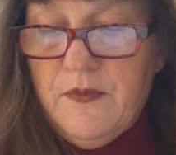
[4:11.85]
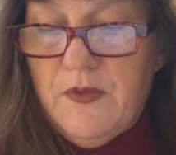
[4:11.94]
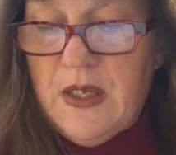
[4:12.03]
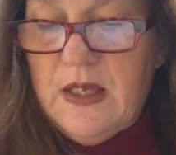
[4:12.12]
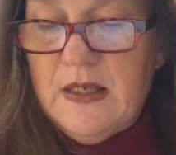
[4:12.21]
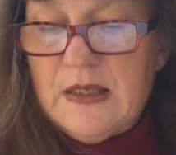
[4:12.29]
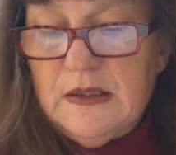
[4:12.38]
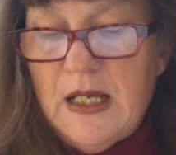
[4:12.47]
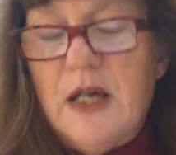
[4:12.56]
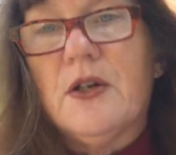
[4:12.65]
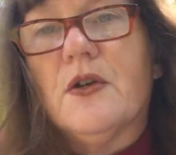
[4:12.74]
These
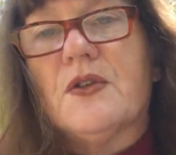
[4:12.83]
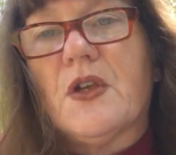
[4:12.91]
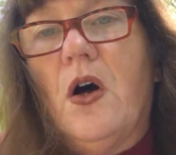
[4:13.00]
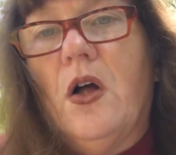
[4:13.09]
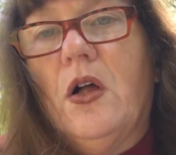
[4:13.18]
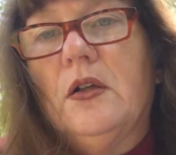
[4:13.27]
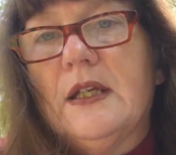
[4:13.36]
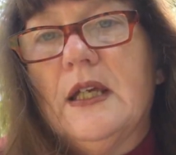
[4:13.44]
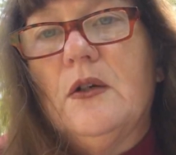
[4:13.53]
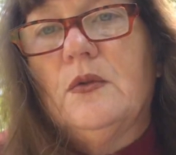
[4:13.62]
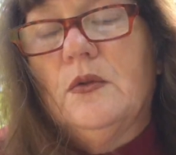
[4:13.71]
letters all
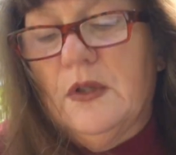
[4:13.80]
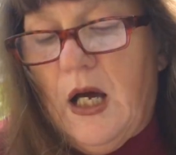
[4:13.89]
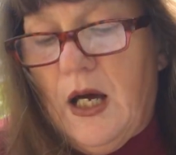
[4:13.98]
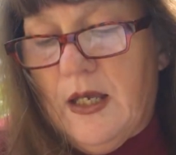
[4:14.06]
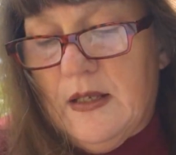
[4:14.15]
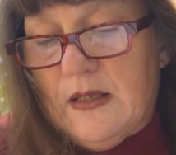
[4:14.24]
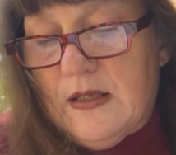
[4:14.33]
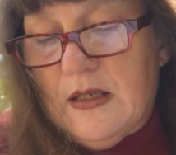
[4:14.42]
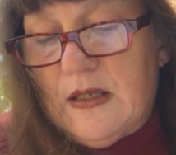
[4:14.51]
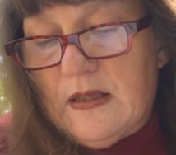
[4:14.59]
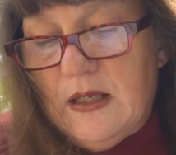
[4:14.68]
equal, guys.
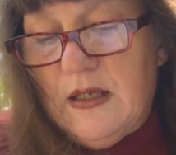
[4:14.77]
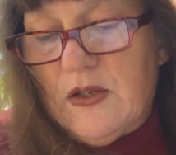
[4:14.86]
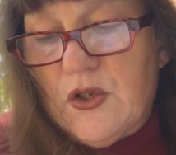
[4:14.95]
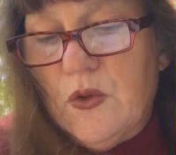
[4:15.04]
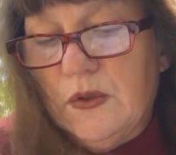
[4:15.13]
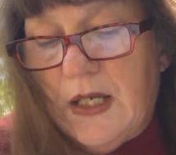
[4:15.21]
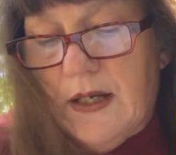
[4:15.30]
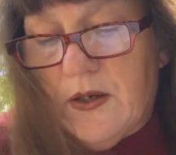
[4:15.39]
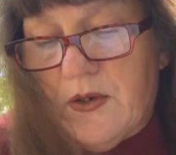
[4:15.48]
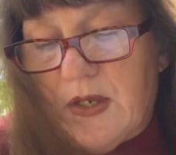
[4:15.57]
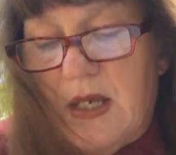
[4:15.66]
This, these two
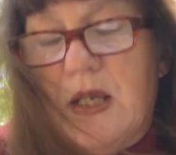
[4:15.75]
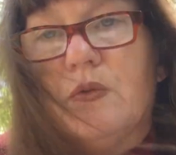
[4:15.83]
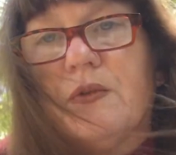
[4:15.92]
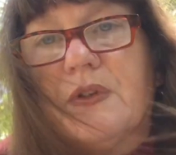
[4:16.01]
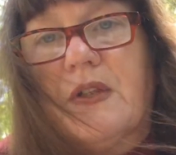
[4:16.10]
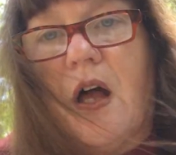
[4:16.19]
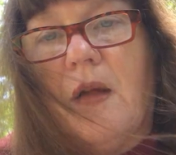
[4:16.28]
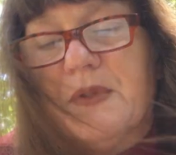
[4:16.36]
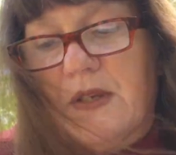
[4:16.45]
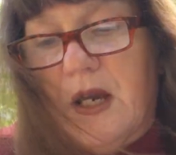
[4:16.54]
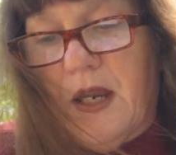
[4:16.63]
letters equal
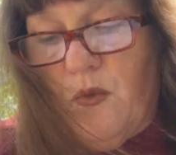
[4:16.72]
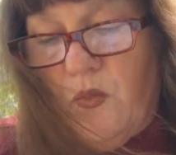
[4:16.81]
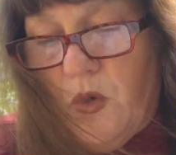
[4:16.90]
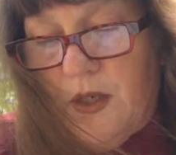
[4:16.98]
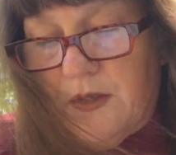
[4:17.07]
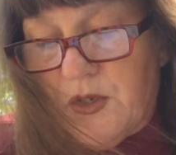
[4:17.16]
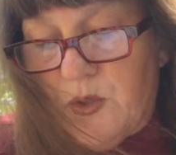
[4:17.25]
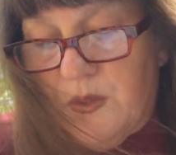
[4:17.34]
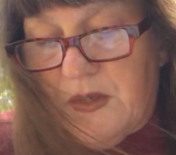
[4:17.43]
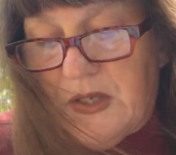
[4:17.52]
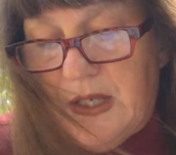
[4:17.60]
Psalms 91
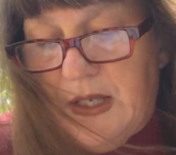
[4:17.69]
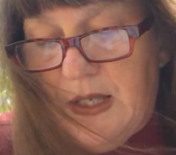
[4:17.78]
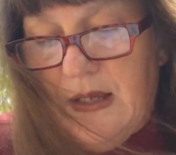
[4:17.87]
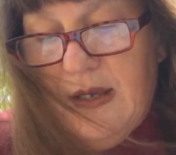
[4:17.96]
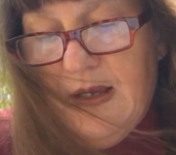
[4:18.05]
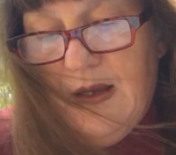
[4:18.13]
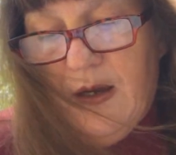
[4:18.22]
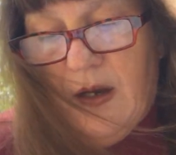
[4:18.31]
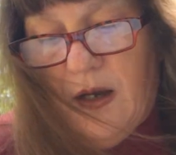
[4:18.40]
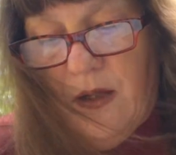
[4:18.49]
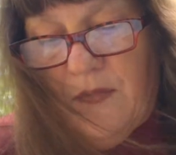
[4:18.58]
to a T.
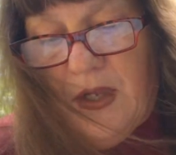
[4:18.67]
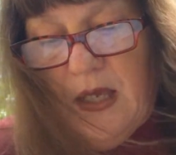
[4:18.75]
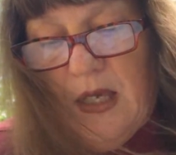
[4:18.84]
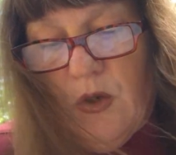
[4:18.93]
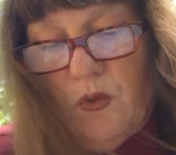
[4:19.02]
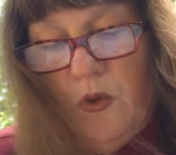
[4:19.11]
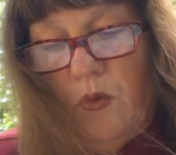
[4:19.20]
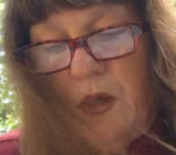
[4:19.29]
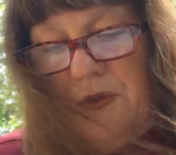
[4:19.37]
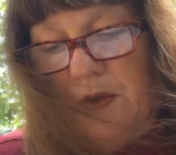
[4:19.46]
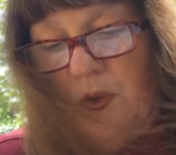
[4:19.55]
Uh, they equal
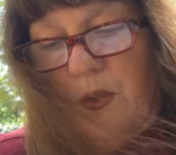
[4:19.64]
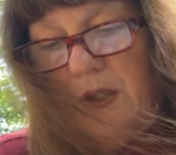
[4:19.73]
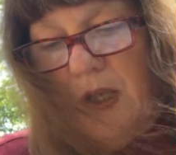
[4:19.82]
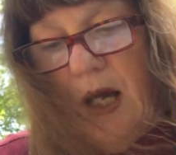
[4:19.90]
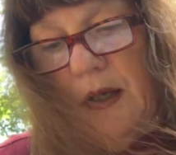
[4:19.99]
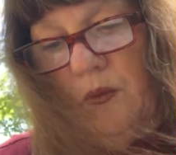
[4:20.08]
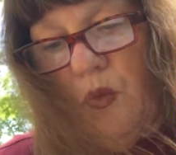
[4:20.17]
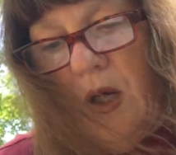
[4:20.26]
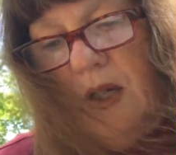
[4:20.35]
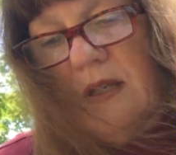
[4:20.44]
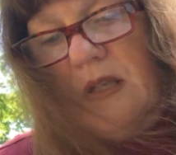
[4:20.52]
what the Lord God
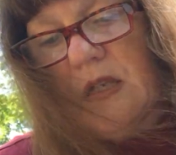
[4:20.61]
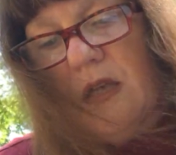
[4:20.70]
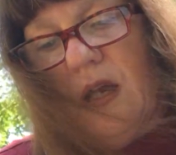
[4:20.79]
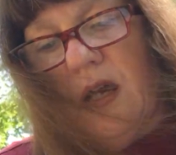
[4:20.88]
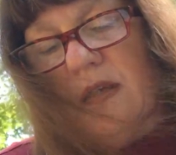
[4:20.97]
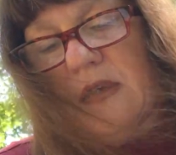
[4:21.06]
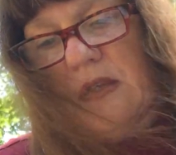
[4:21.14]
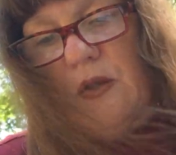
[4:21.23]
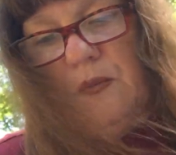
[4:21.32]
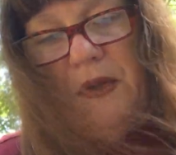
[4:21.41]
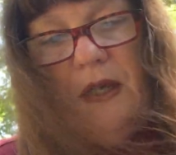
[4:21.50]
wants us
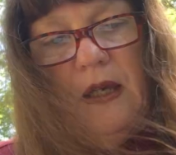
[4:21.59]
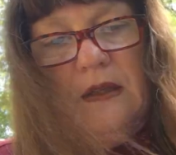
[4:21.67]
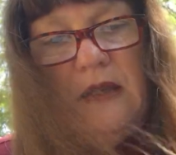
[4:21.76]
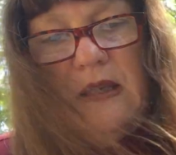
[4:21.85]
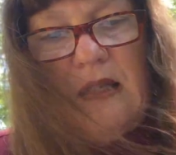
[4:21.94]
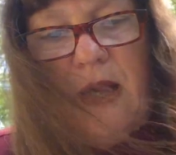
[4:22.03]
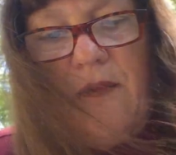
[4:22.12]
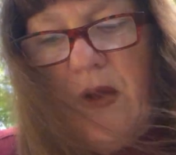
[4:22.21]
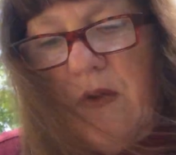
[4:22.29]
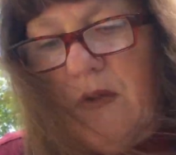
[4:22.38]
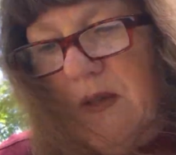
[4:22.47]
to be in these safe
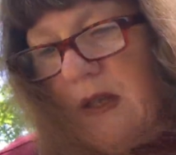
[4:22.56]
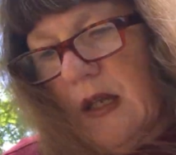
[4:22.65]
havens.